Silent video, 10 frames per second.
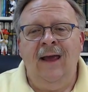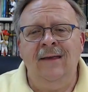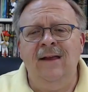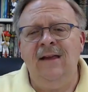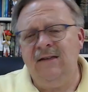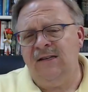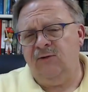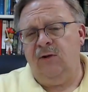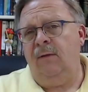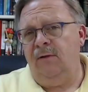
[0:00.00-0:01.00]
and that his
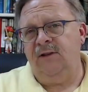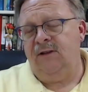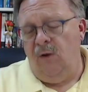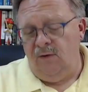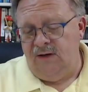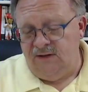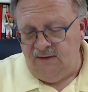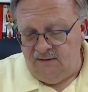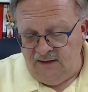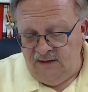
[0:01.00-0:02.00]
troubled soul could
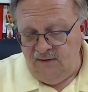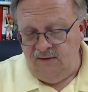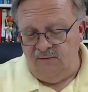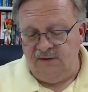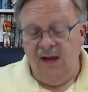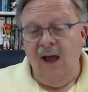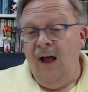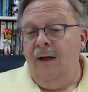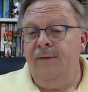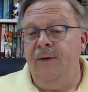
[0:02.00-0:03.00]
certainly use
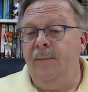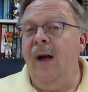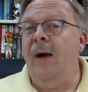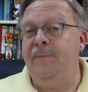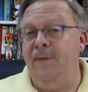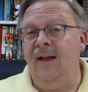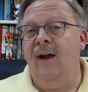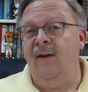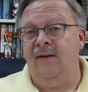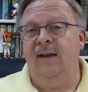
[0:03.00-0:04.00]
the
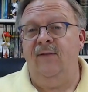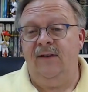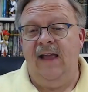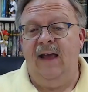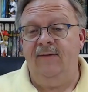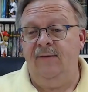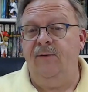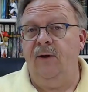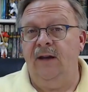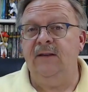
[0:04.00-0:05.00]
popularity of a David
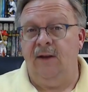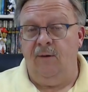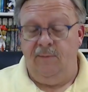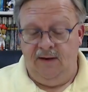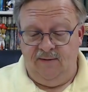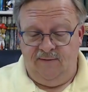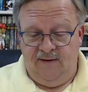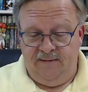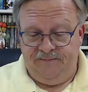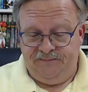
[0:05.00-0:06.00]
for his own
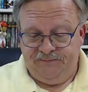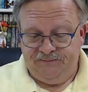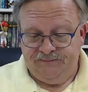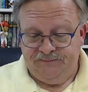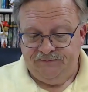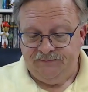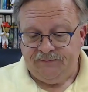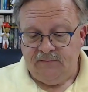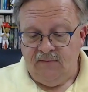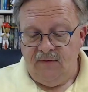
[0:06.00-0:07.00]
benefit.
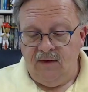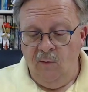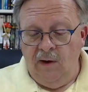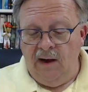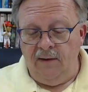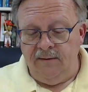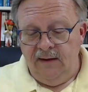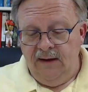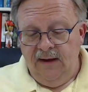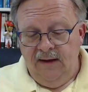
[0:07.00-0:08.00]
Well,
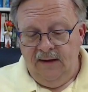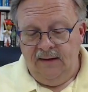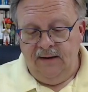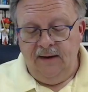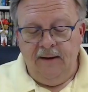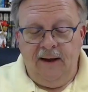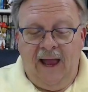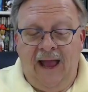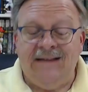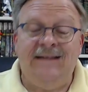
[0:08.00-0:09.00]

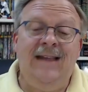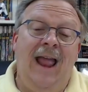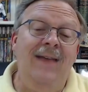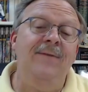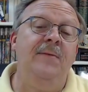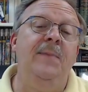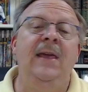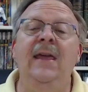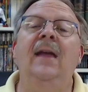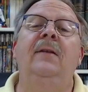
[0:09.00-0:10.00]
as David
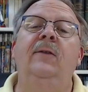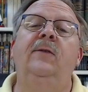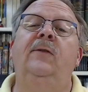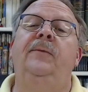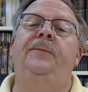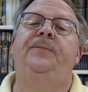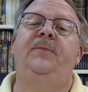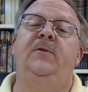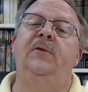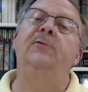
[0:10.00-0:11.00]
begins
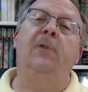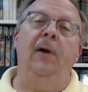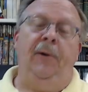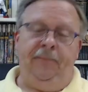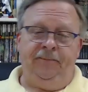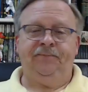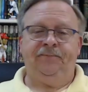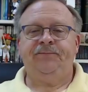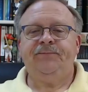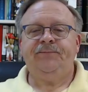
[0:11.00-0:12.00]
to grow,
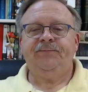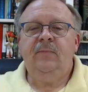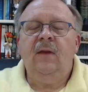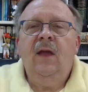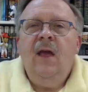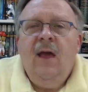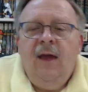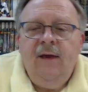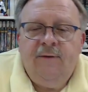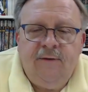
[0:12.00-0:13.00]

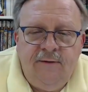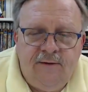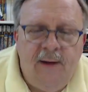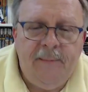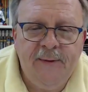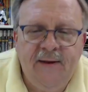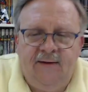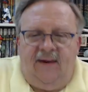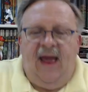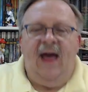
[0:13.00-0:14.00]
he's a couple
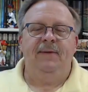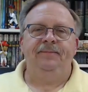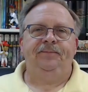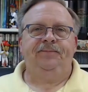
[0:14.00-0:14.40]
things happen.